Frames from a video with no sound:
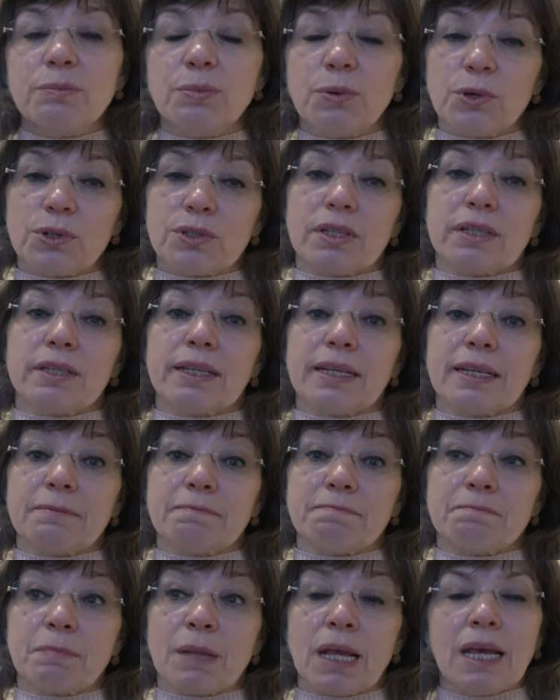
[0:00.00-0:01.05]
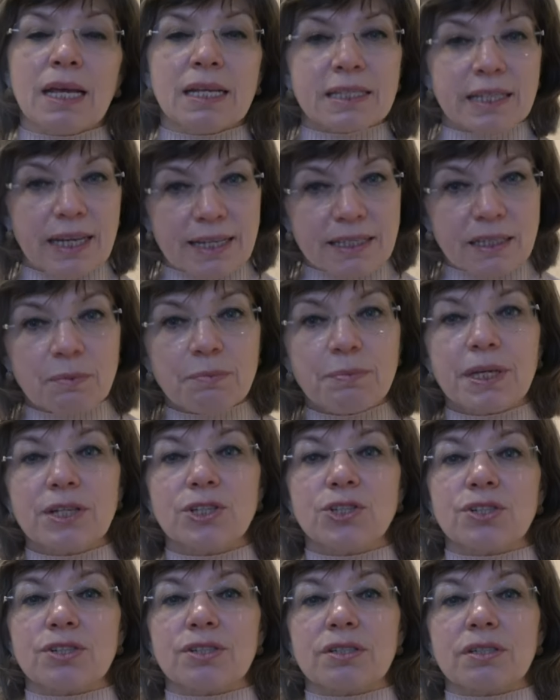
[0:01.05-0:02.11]
important, take some
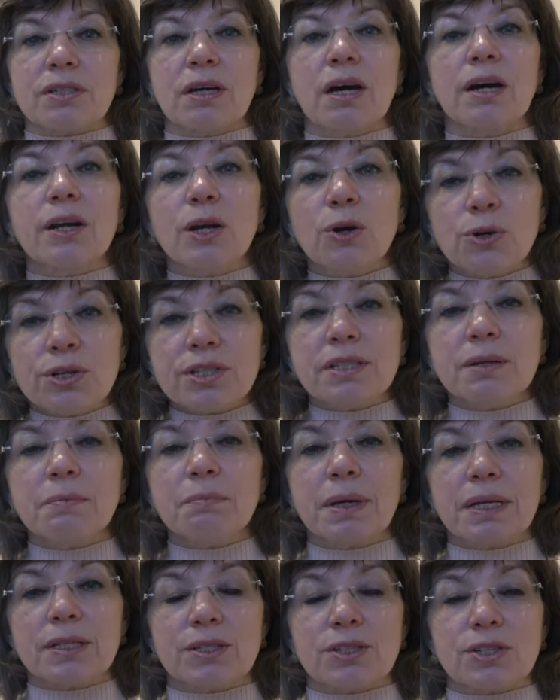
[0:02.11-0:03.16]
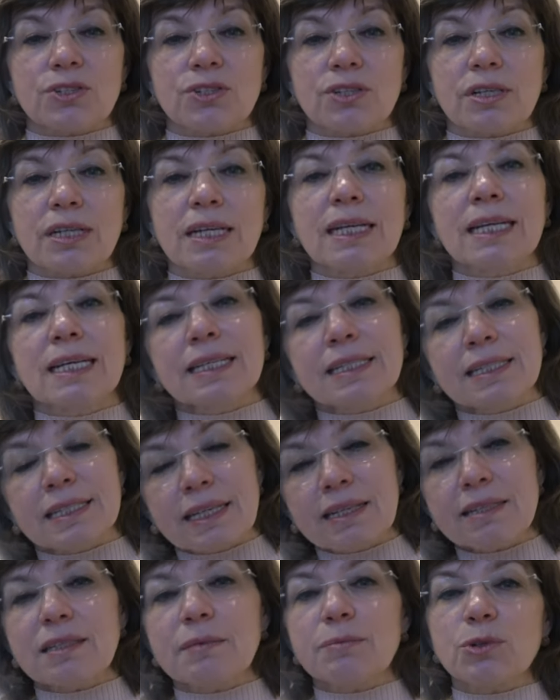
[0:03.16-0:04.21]
pictures, record some message,
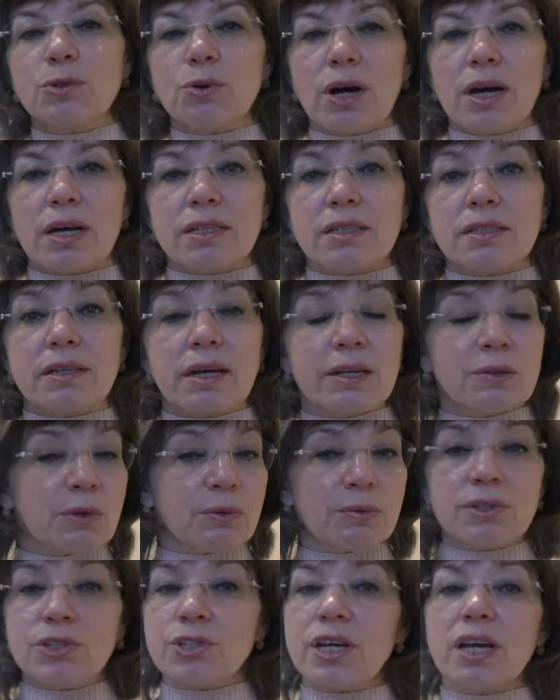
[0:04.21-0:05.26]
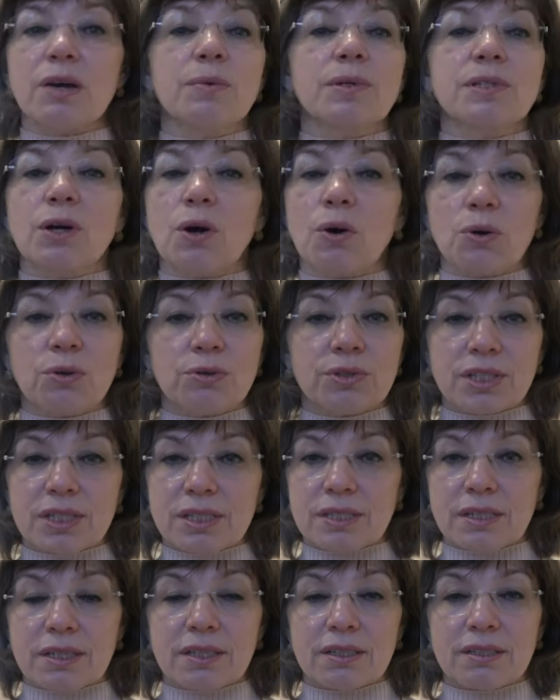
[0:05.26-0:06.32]
send them to us and we will share with the whole
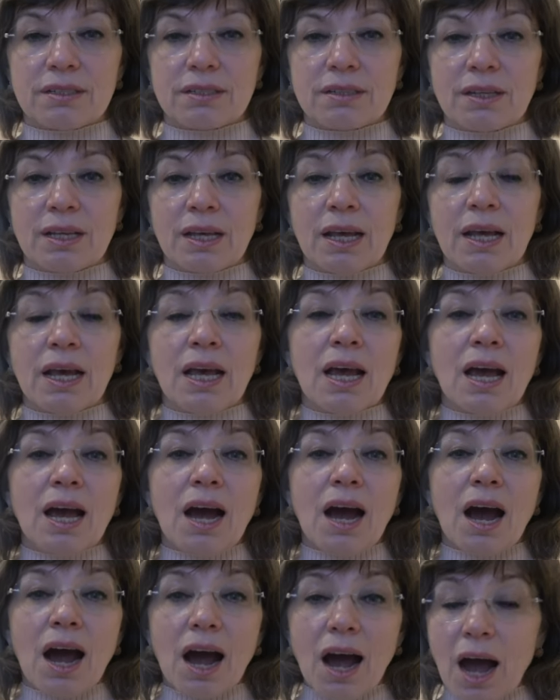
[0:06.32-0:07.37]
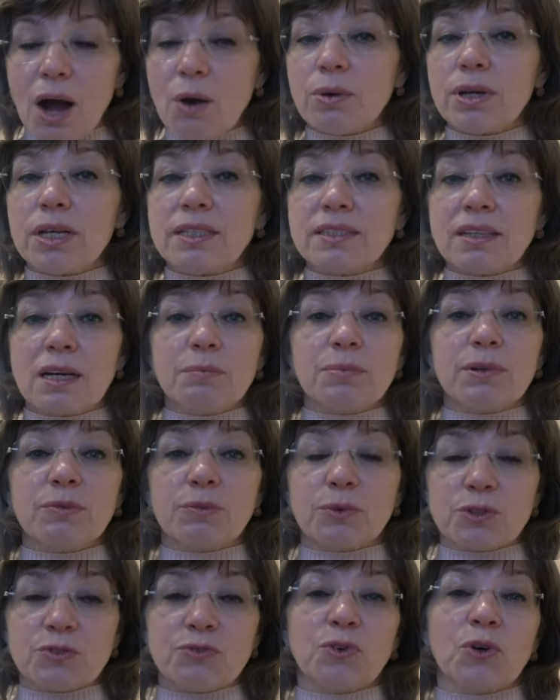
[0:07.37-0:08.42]
district. Our example
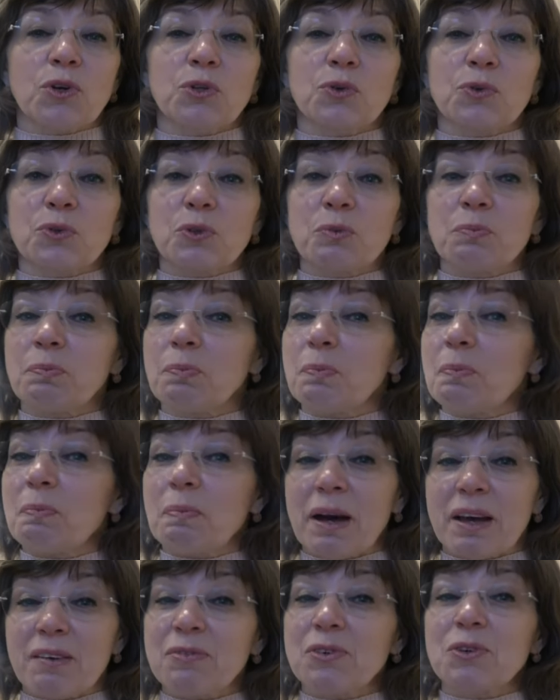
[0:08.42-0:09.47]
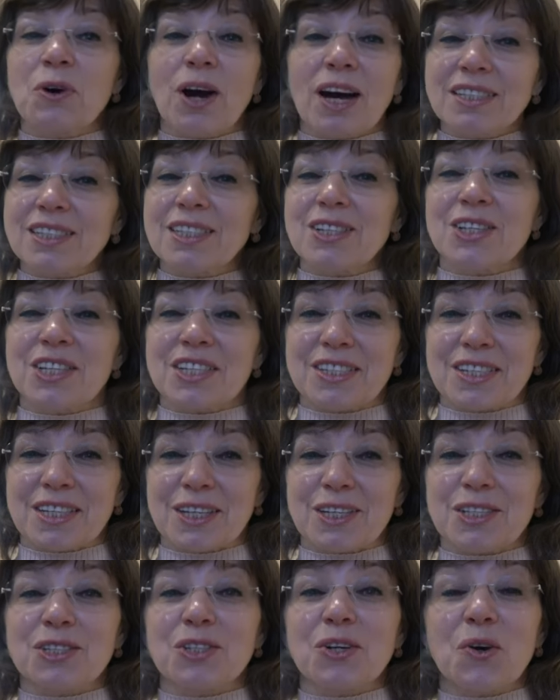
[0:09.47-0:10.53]
was followed by a few other
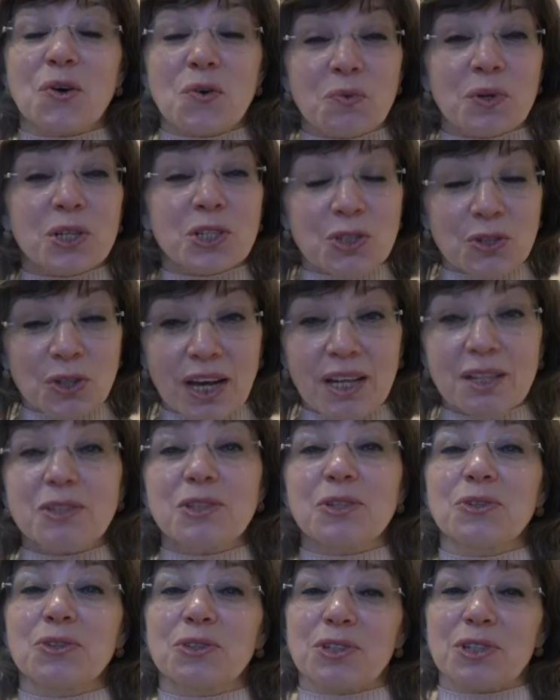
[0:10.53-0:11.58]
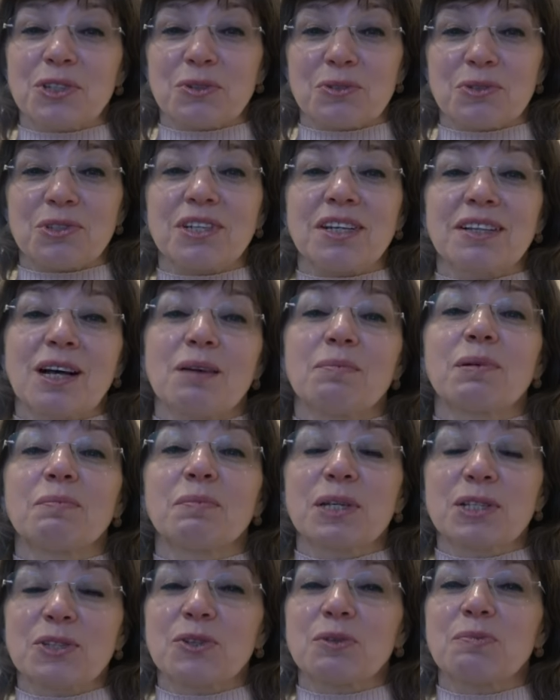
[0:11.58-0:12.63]
districts which also introduced the Club
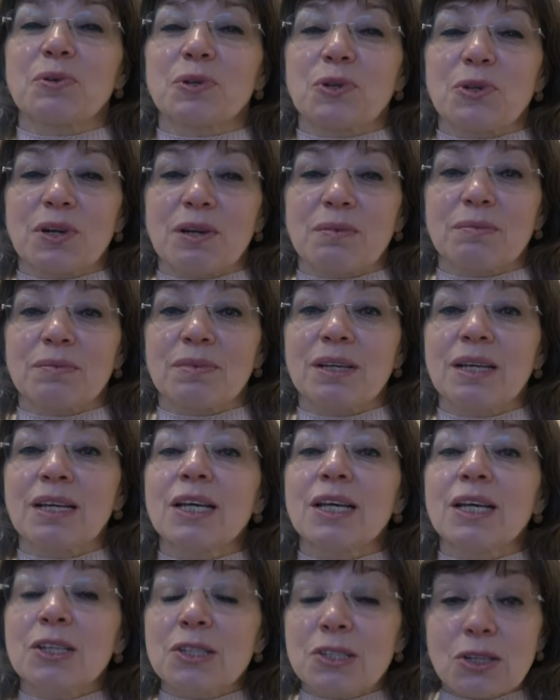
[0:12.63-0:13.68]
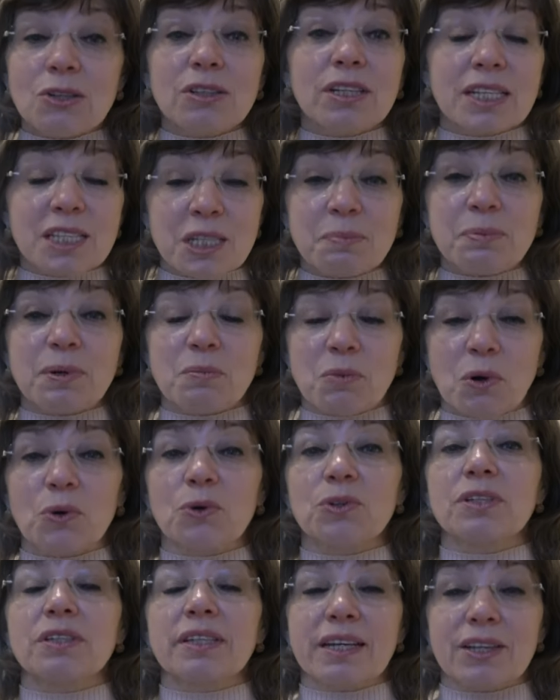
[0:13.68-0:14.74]
Ambassador program. So let's
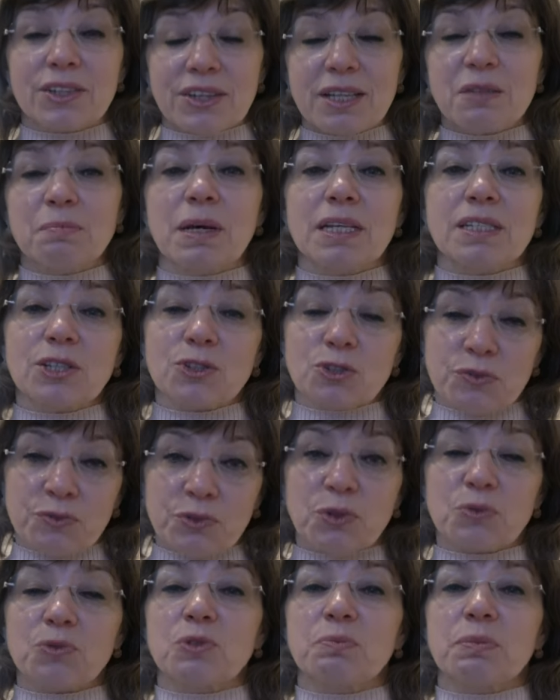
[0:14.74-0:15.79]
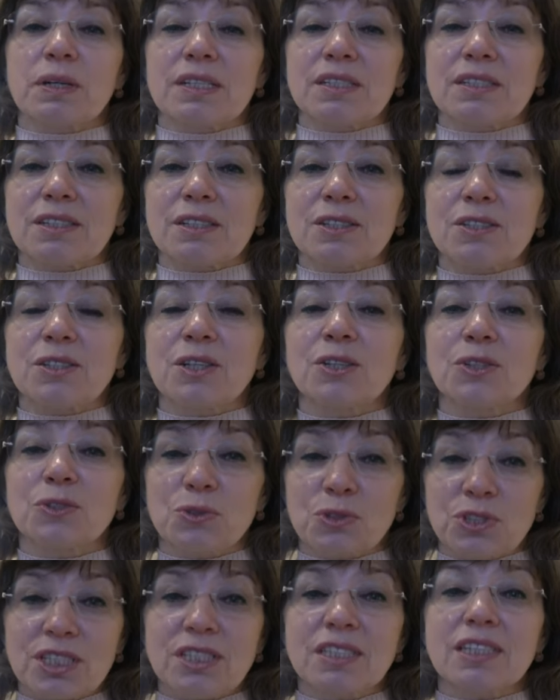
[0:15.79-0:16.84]
promote the great message of Toastmasters
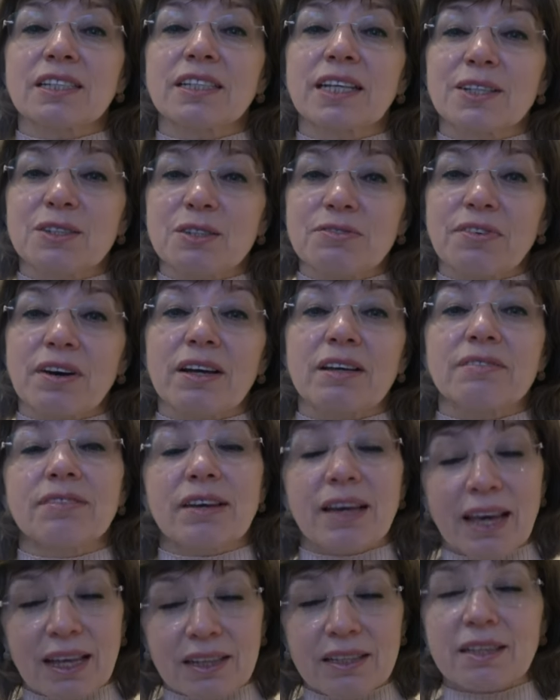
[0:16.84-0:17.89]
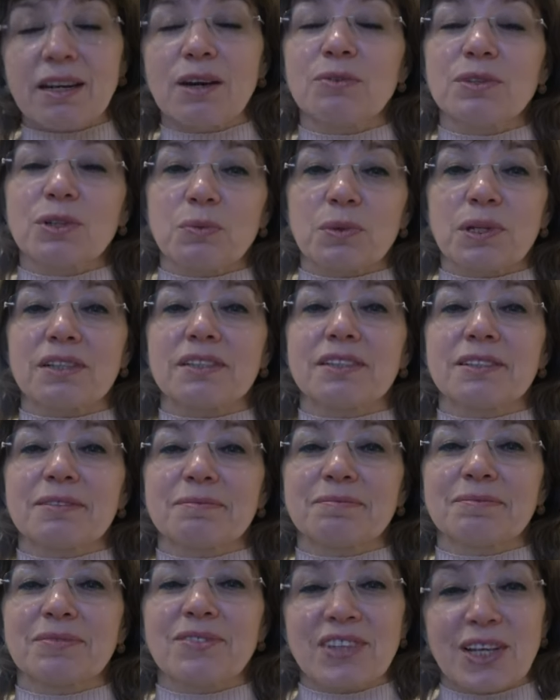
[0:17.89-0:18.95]
to District 95 and around the world.
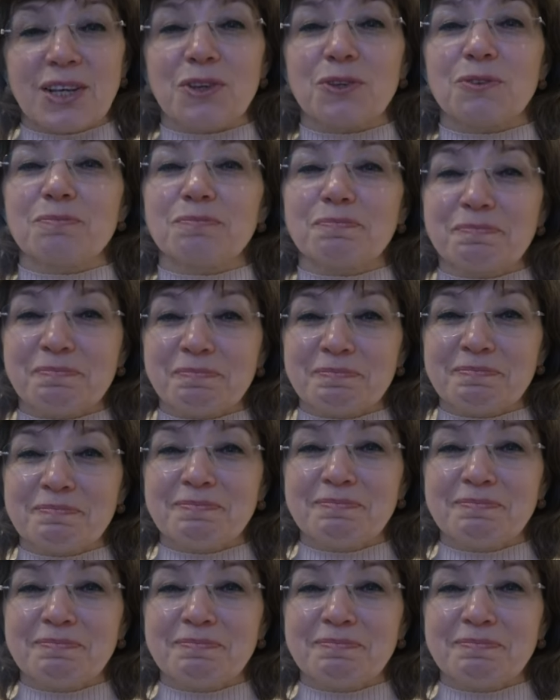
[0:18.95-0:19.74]
Thank you.